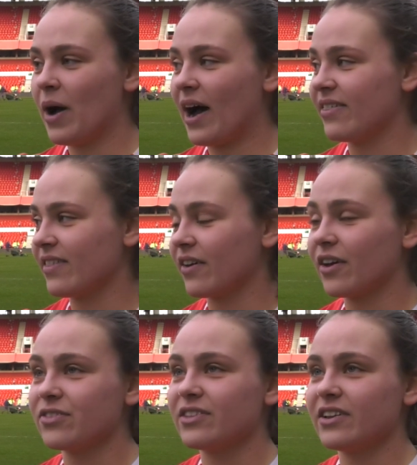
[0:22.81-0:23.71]
But I think the
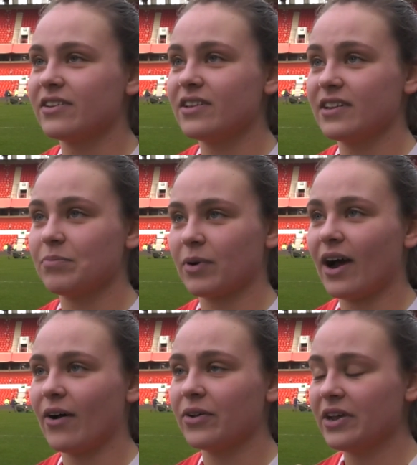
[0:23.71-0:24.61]
girls did
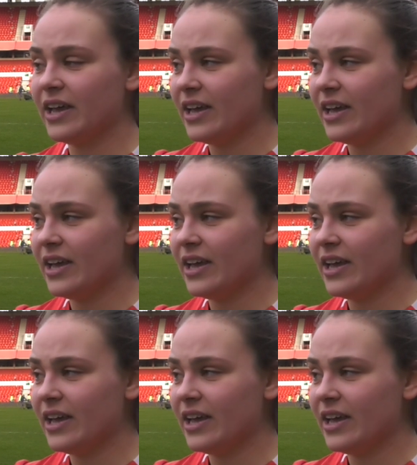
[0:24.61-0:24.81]
proud,